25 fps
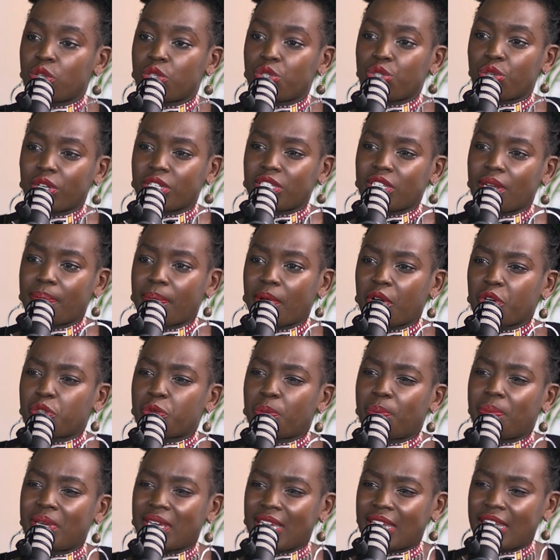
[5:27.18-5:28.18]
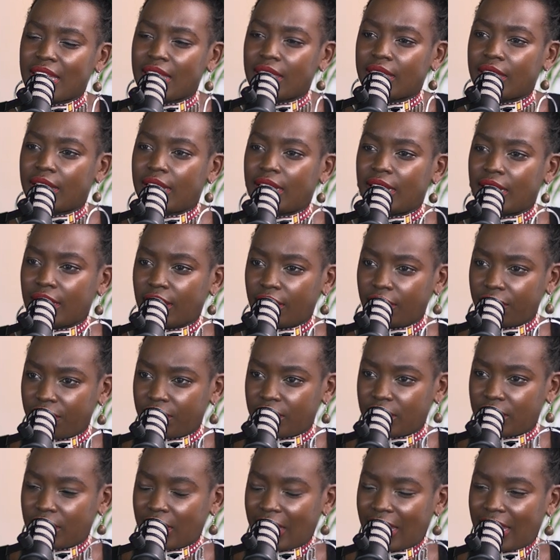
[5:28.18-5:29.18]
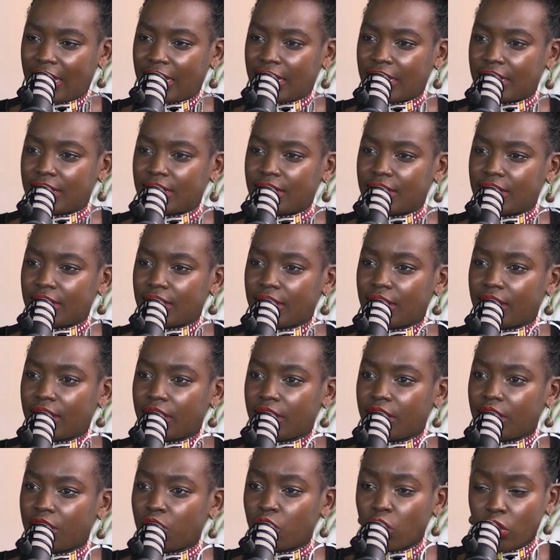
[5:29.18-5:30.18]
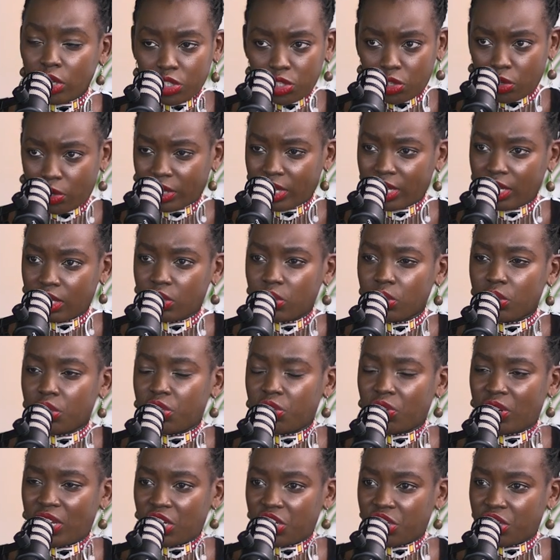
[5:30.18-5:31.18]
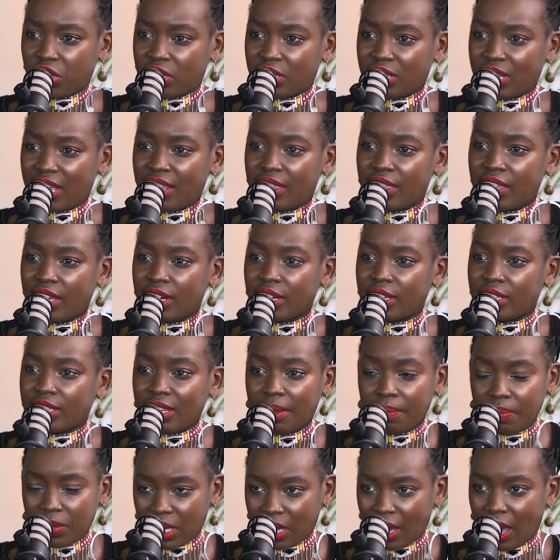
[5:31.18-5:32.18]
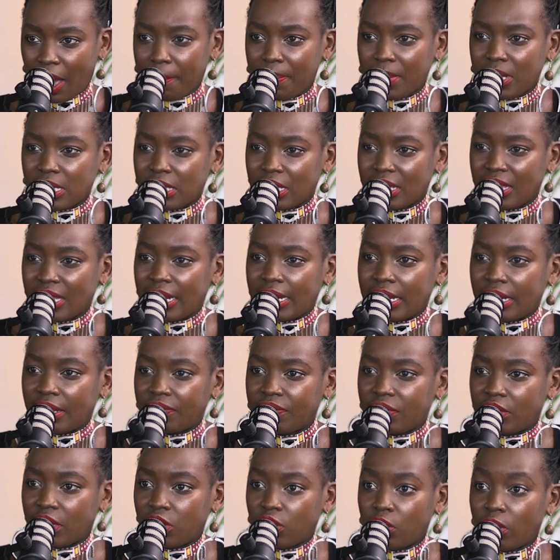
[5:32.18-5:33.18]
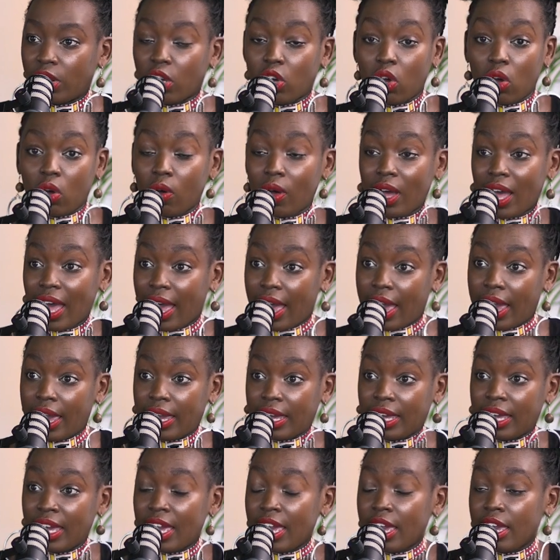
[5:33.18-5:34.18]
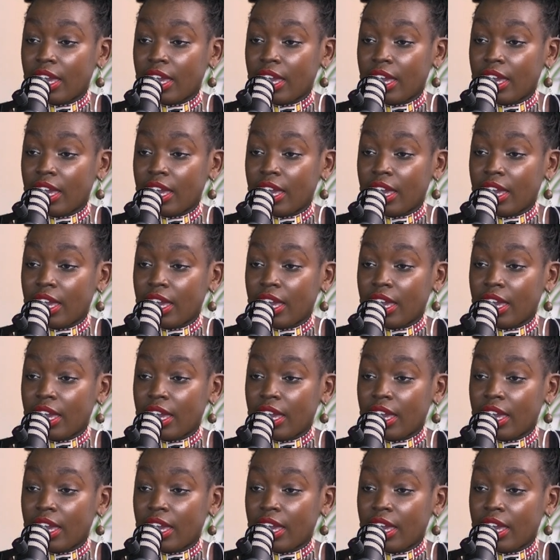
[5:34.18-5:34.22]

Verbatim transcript: you talked about being in the lift and not talking to strangers, and then something happens in the lift, and you're like, "Oh hi,